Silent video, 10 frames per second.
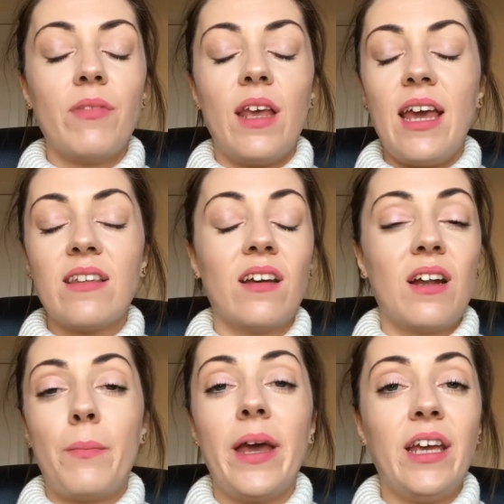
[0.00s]
isn't going
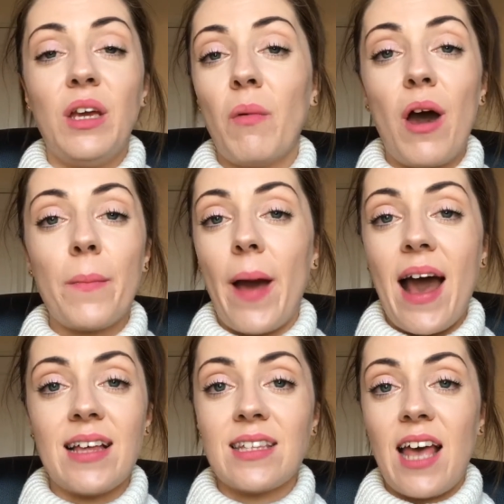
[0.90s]
to pick you up
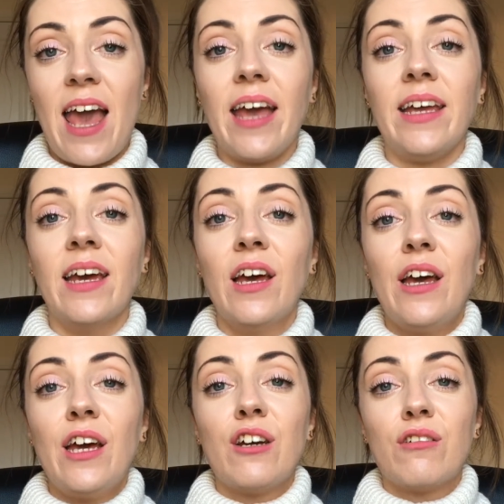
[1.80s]
as a
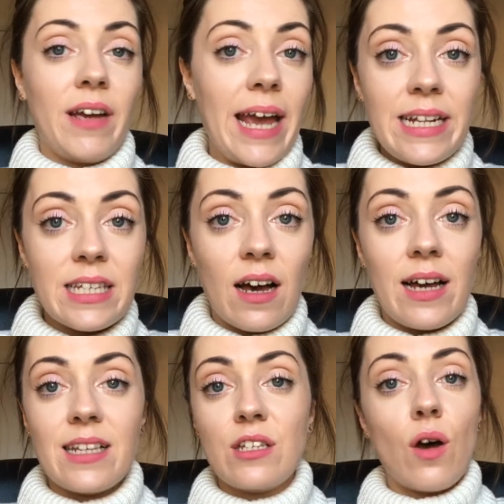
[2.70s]
creator.
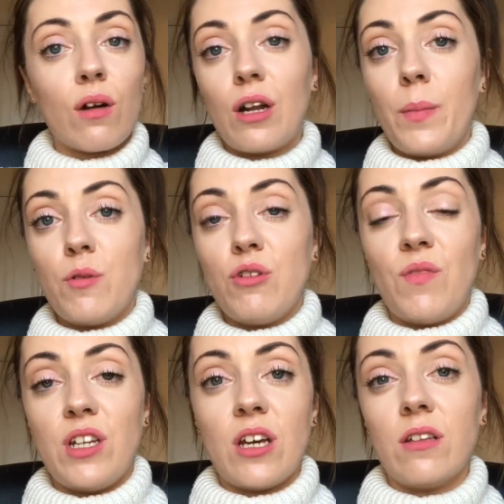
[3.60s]
It's not going to push your
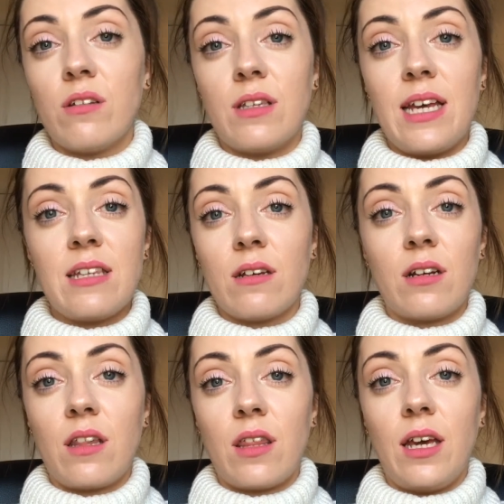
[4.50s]
videos, because it isn't
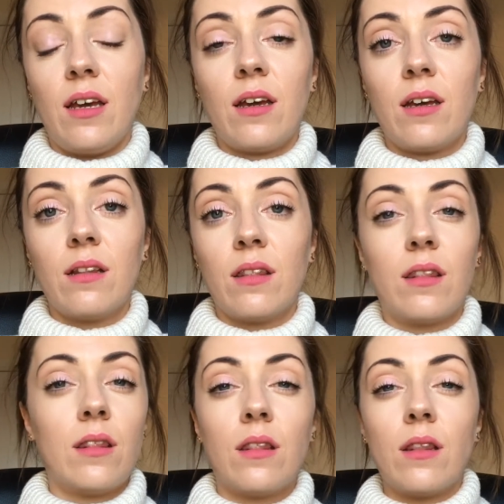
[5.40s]
going to think
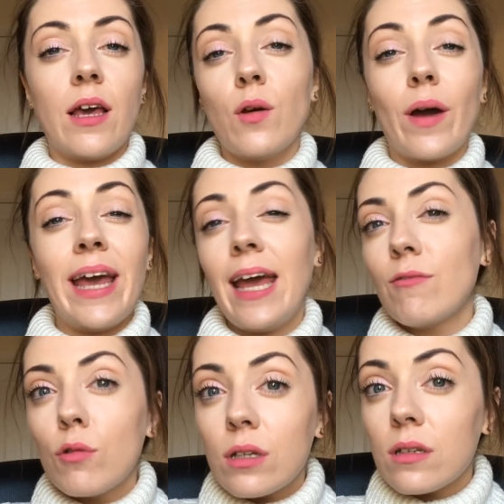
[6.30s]
that you're here
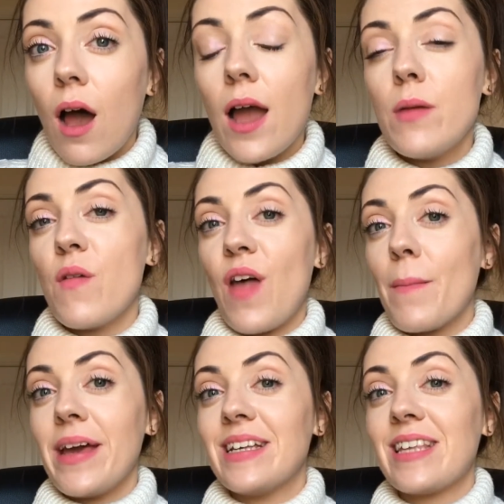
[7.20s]
all the time, if that
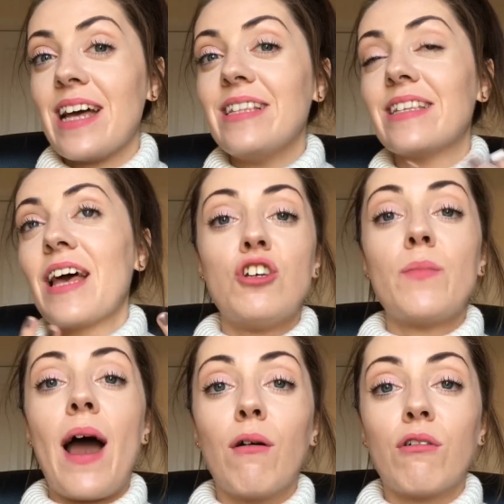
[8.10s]
makes sense. YouTube
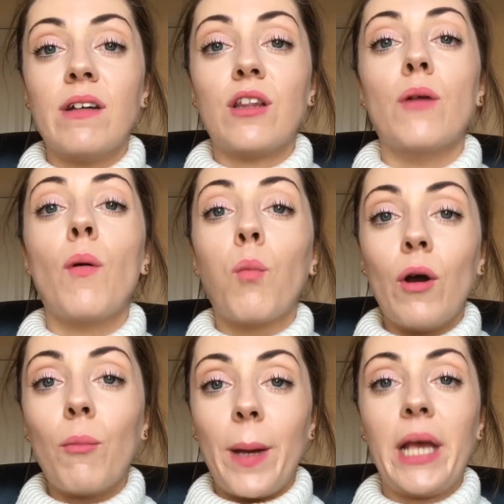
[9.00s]
algorithm
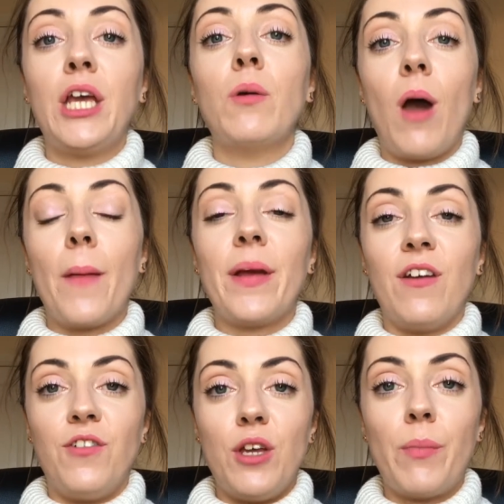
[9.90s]
will pick you up
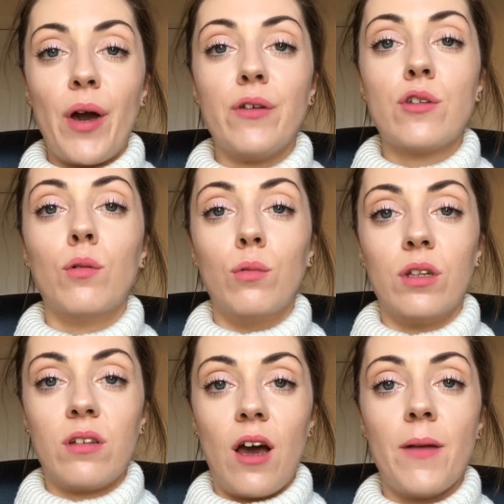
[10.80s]
if you post all
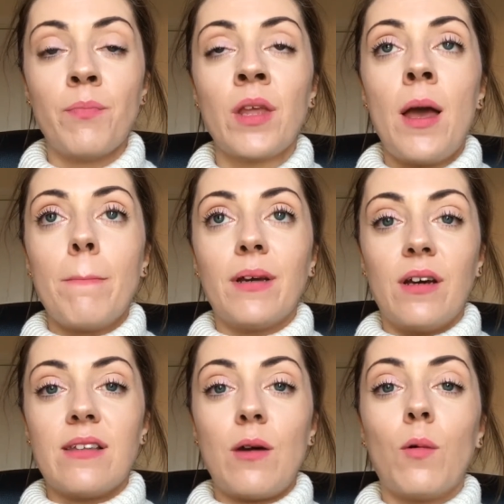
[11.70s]
the time,
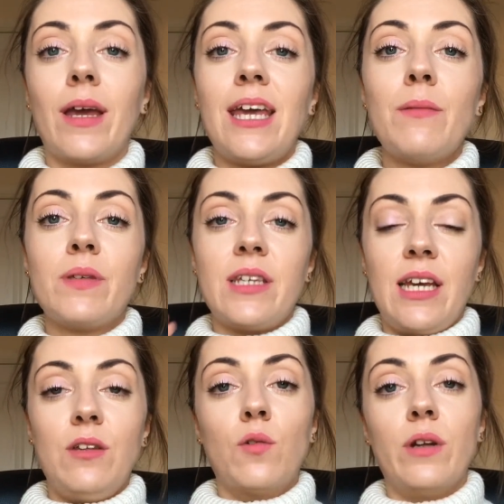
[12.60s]
because it will keep
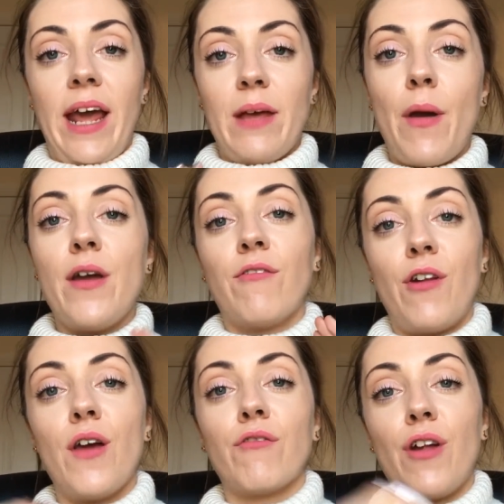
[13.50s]
seeing your name over
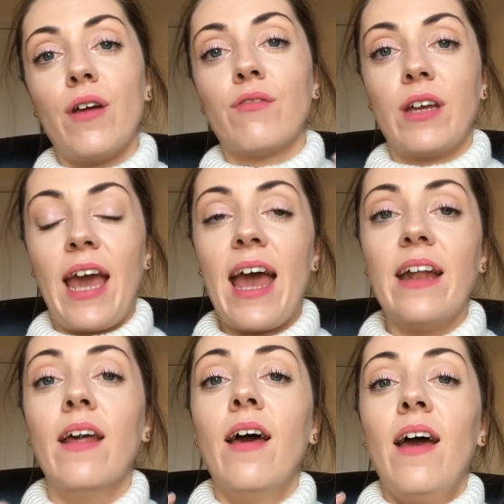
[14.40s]
and over and over
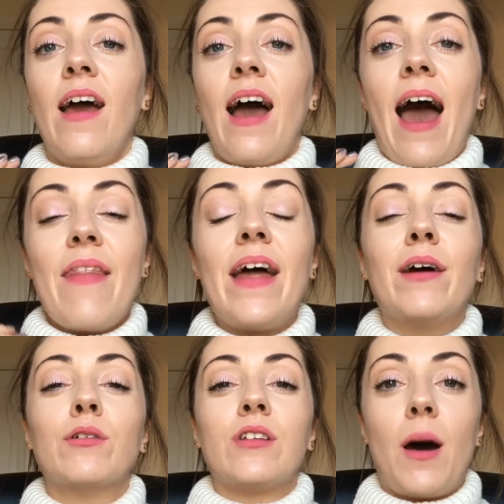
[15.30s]
again, and then it
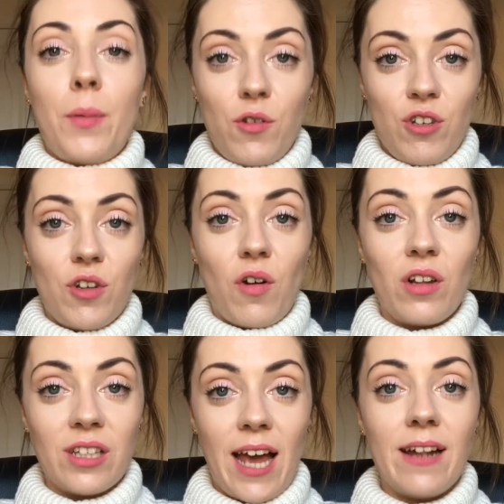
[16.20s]
will start pushing your
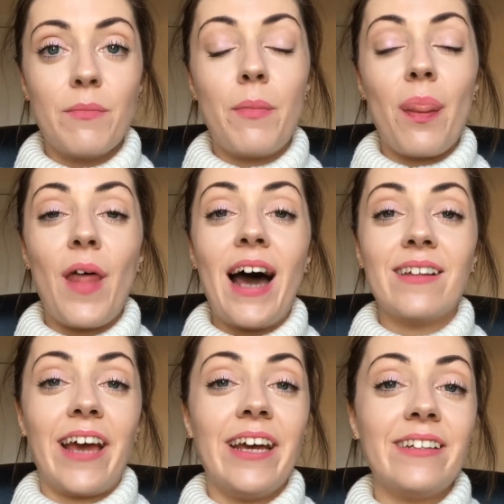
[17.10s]
content. But that
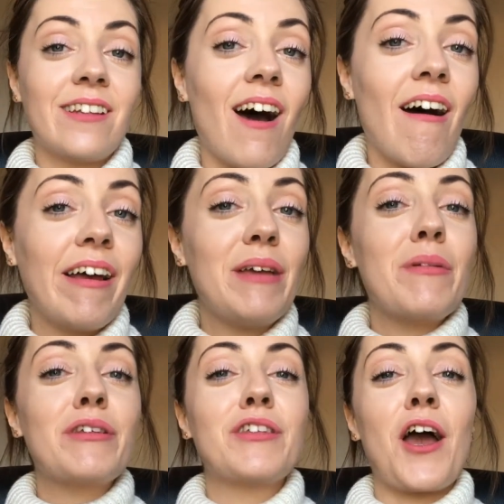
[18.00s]
takes time,
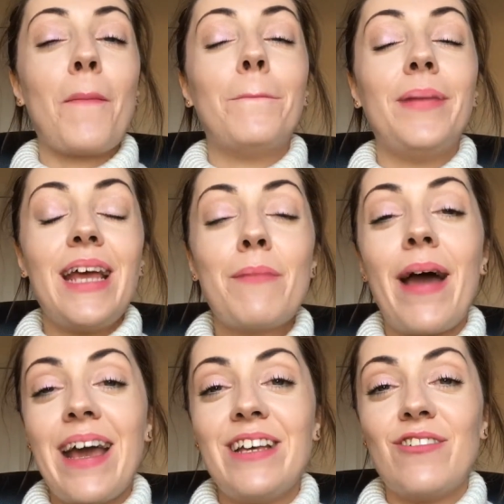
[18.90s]
so be
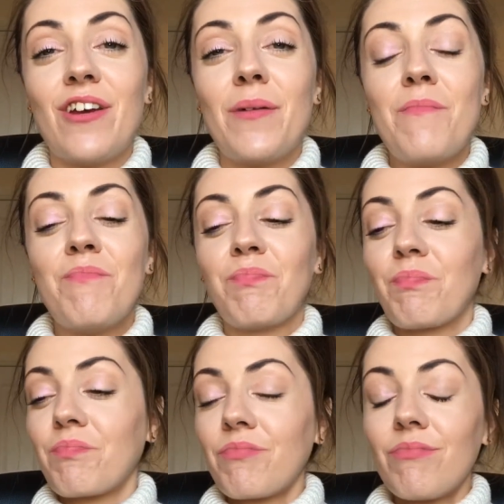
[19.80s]
patient
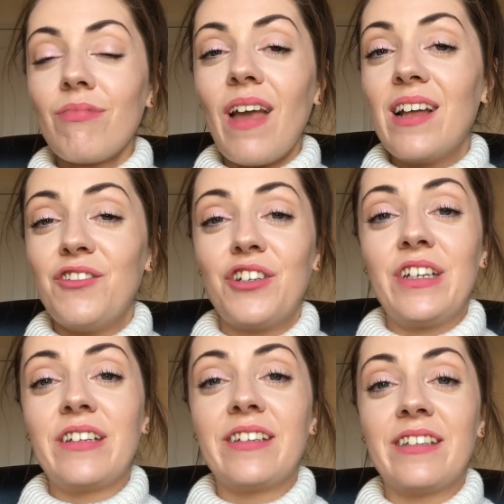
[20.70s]
and
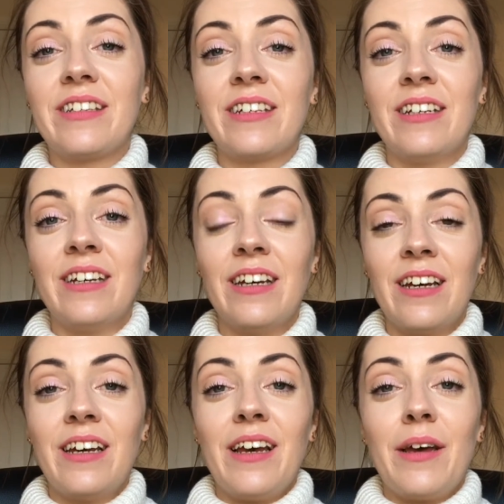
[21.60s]
just
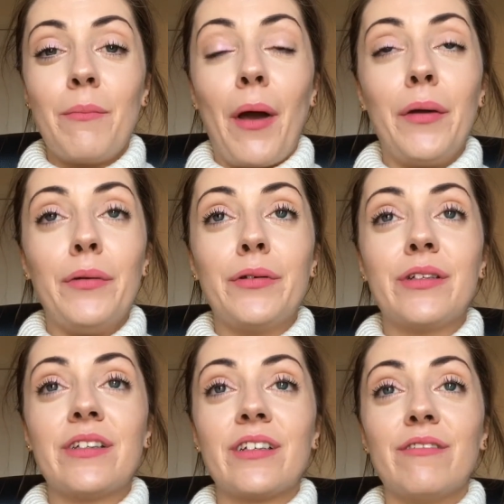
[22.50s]

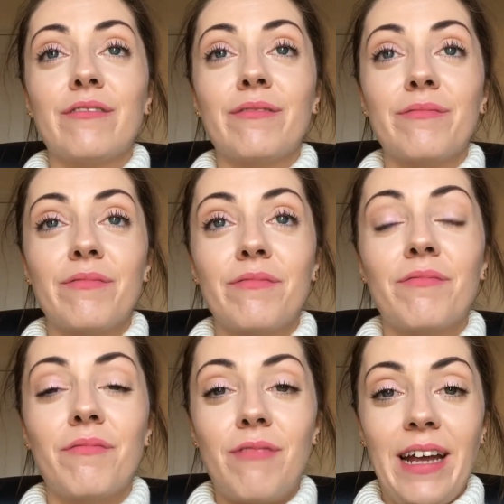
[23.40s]
post
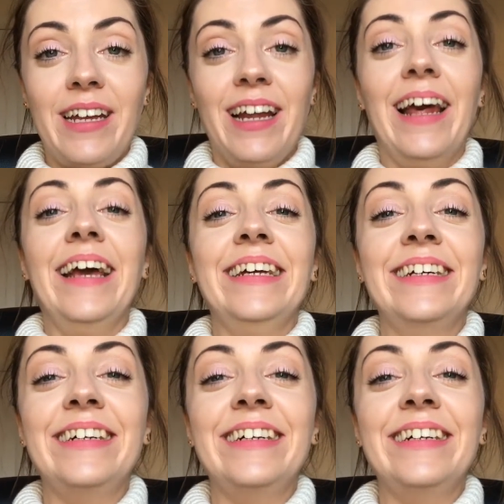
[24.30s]
regularly.